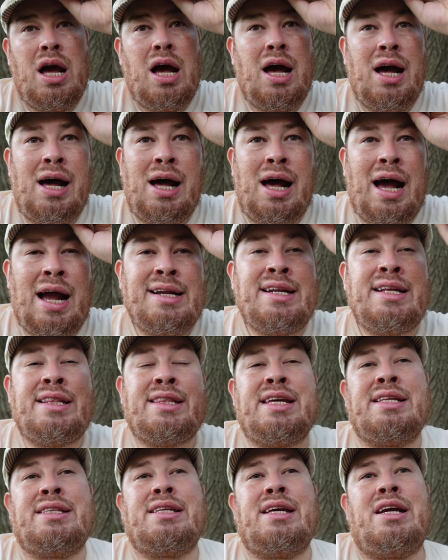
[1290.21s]
Uh, I did
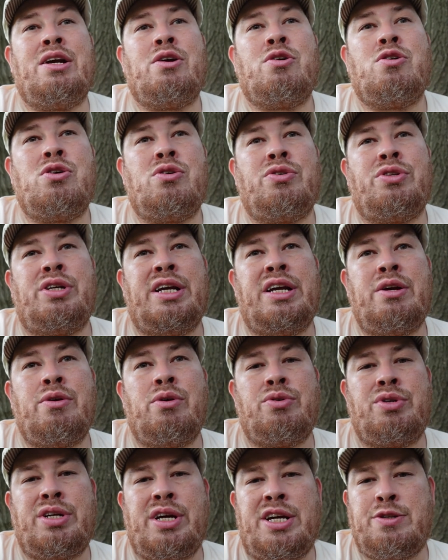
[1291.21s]
think the hero, the
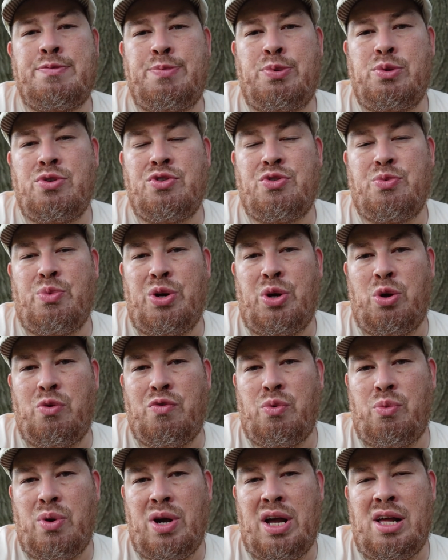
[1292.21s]
hero dice pools went
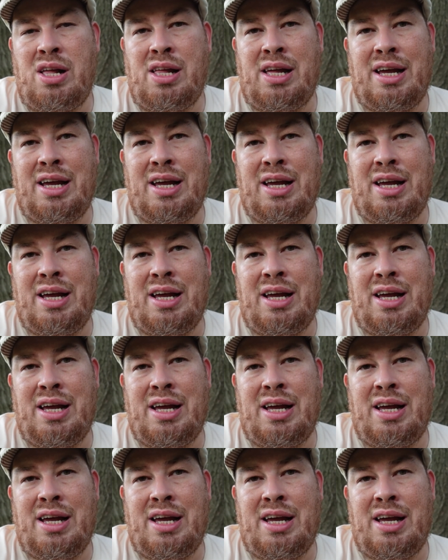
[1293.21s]
over well.